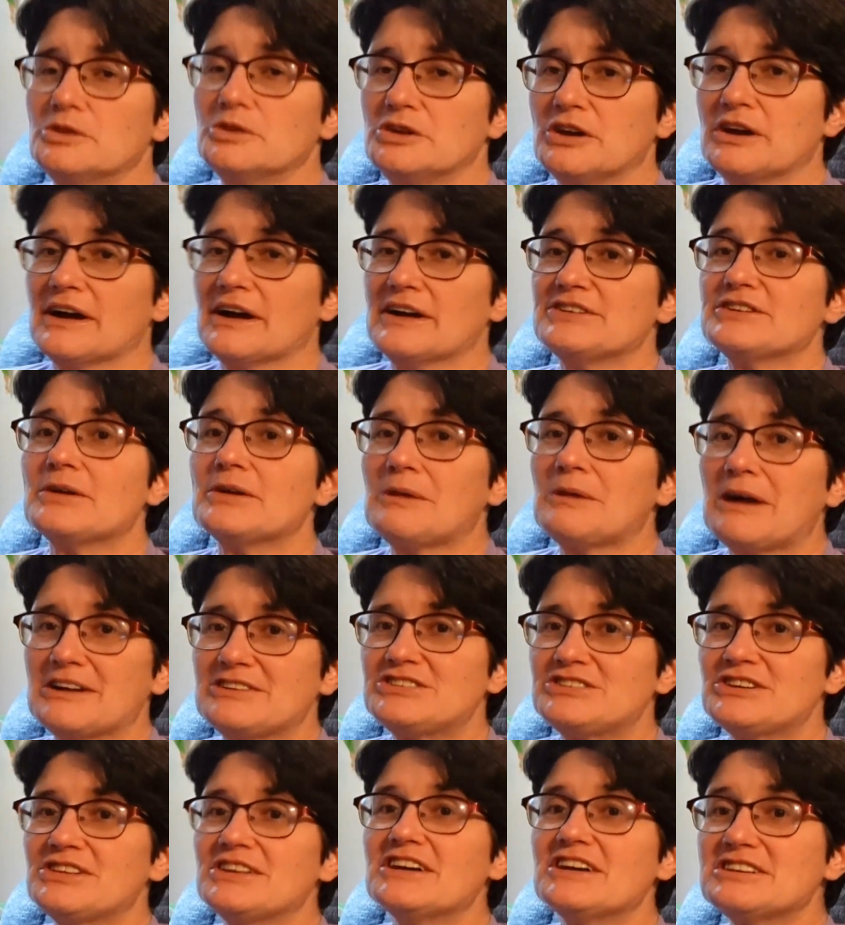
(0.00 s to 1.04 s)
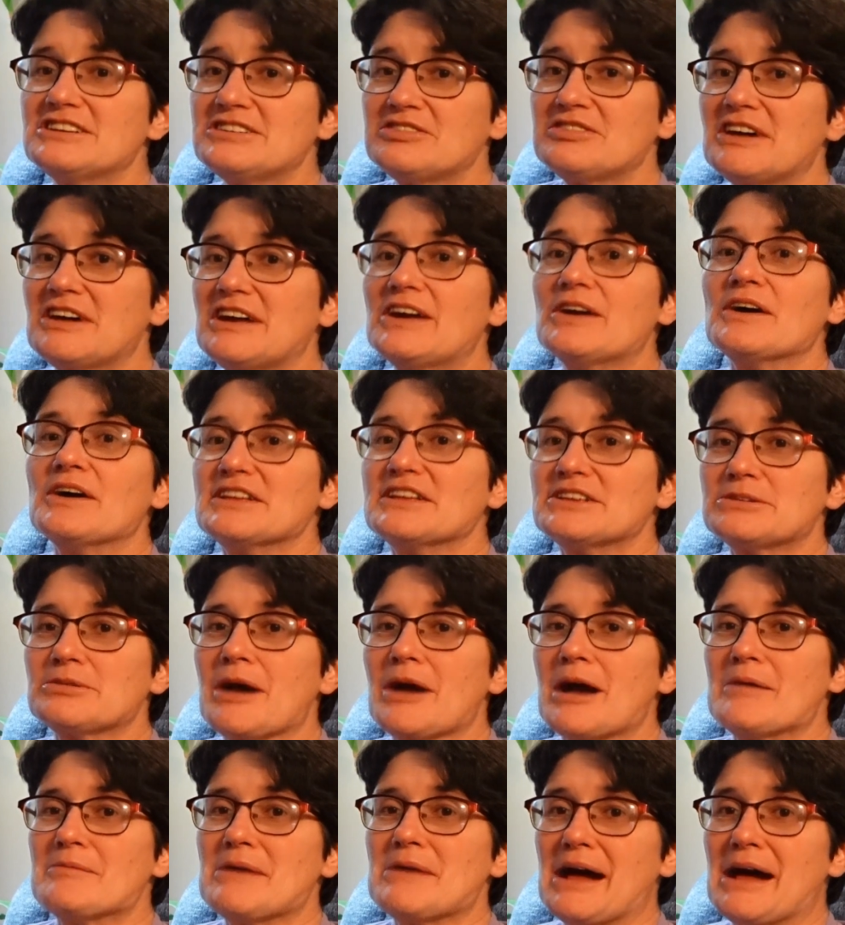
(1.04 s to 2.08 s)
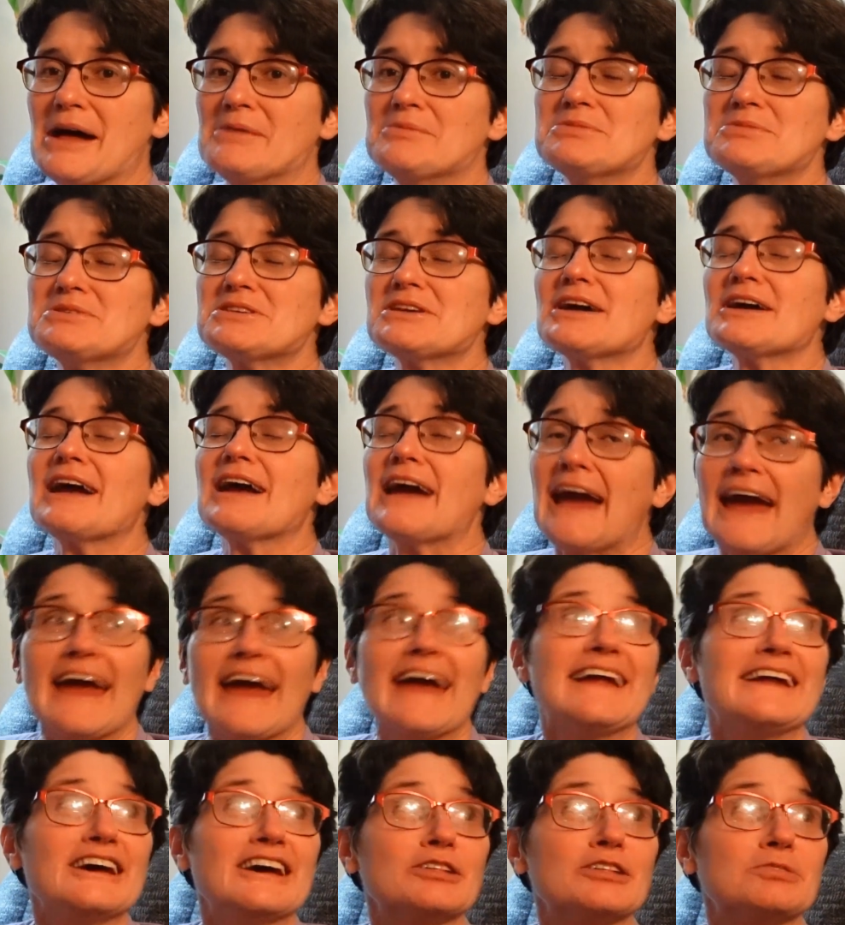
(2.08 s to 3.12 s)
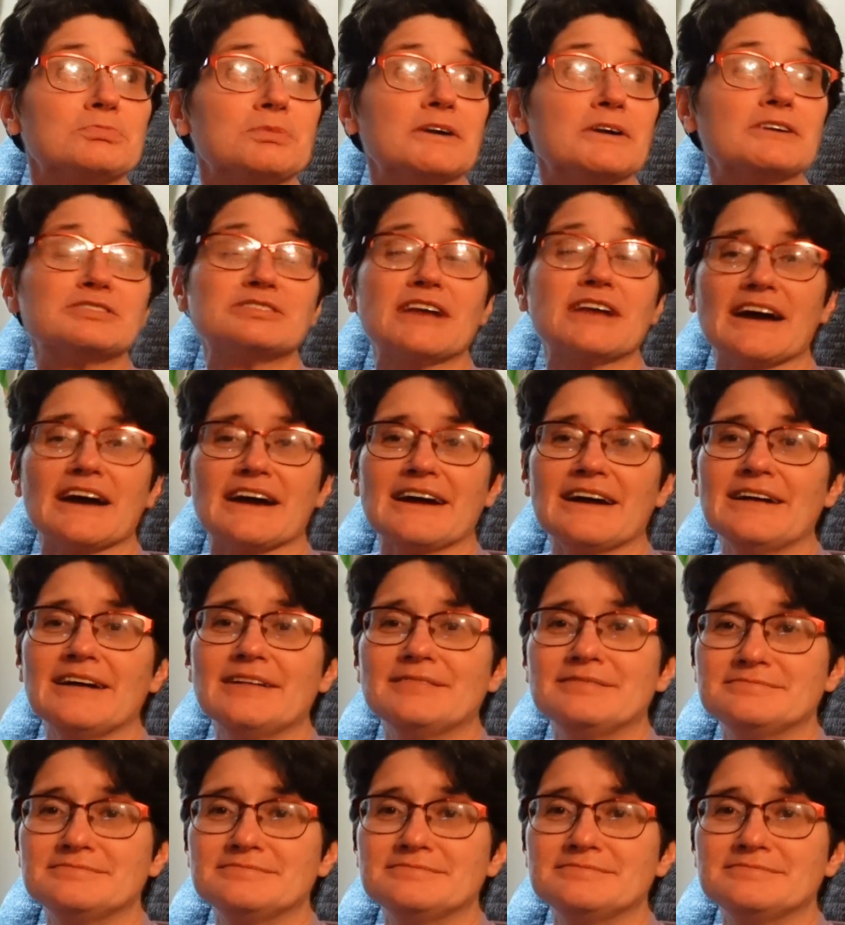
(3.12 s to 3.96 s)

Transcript: When you guys are watching this video, it's my mom's 80th birthday.